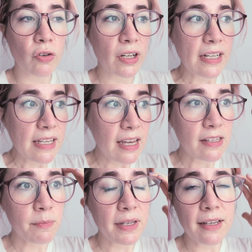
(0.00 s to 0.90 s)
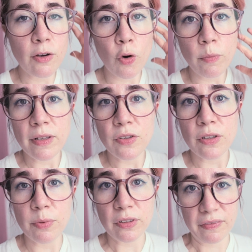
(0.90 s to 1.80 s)
or I guess being open
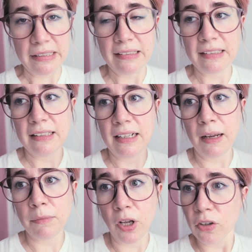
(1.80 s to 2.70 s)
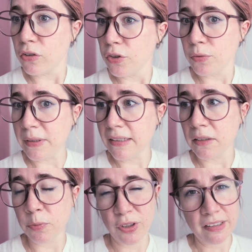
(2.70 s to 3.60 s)
to the possibility that I'm not going to be
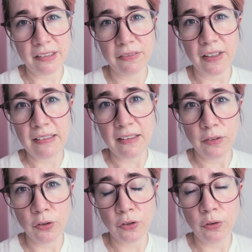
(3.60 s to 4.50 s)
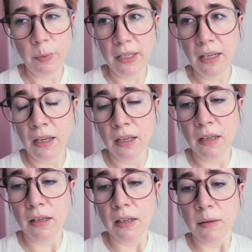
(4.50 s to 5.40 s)
as productive as I used to be
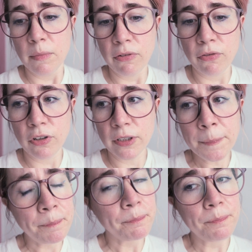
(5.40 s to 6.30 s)
before.